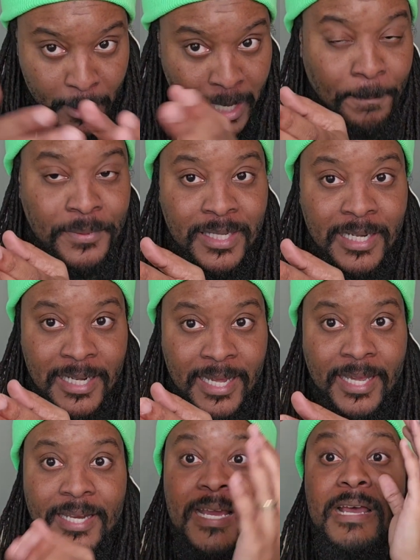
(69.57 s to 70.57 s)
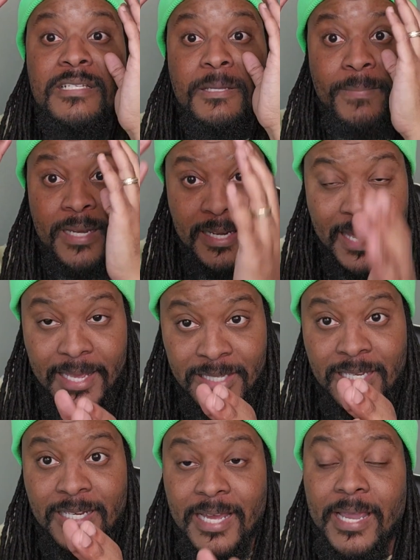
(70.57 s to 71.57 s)
up to the line to be the next
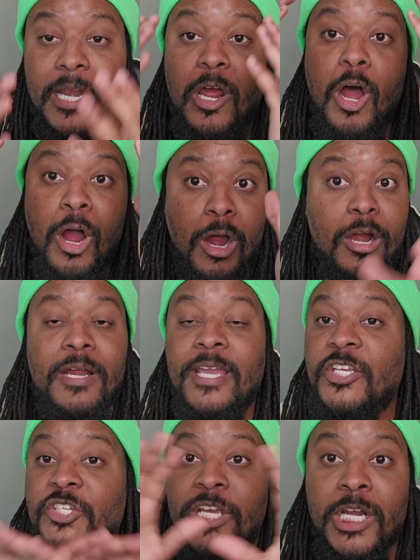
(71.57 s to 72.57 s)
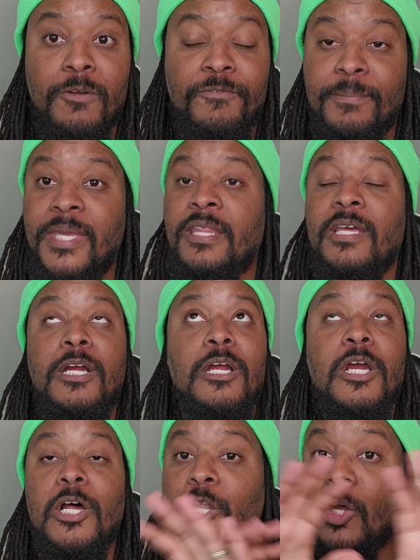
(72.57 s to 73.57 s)
in line, or in general from either
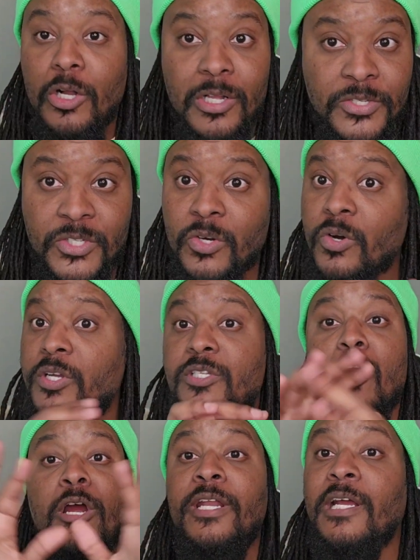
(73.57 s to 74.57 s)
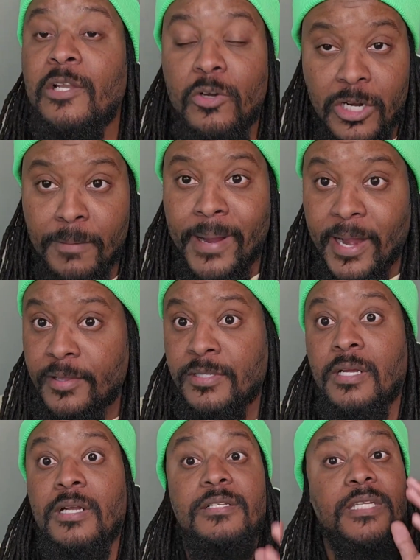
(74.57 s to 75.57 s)
local stores or their local
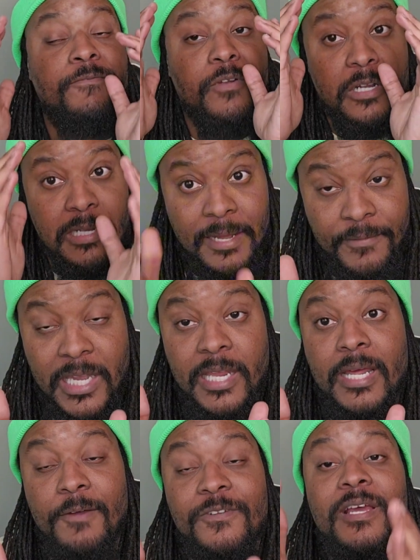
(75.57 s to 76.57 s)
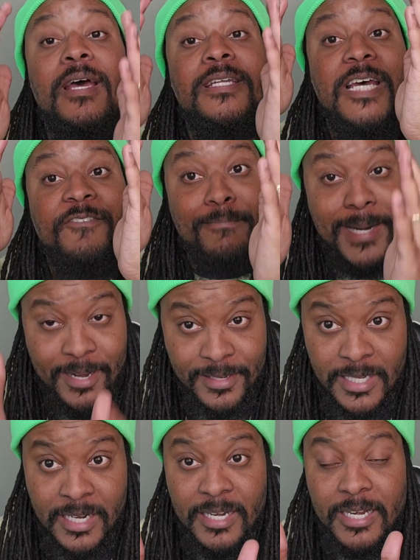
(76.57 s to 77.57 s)
microstores if you're lucky enough to have a
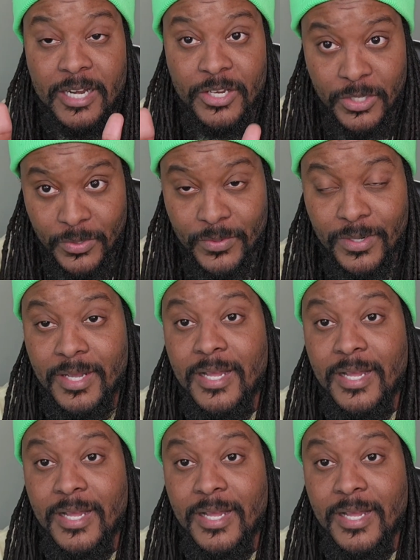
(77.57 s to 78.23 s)
microcenter near you.